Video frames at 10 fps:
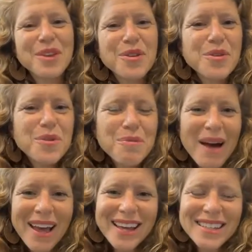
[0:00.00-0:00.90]
You
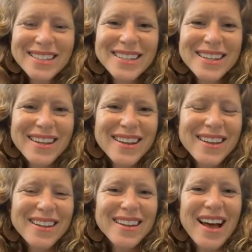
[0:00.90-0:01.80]
might
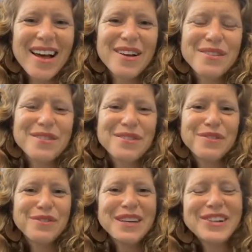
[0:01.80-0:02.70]

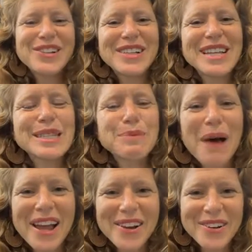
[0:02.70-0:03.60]
feel
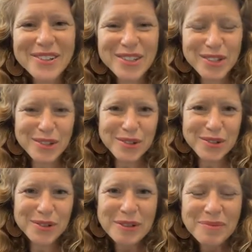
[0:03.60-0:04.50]
inspired
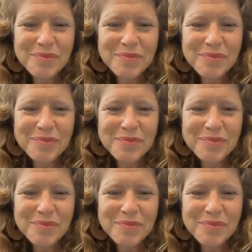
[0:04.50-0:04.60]
to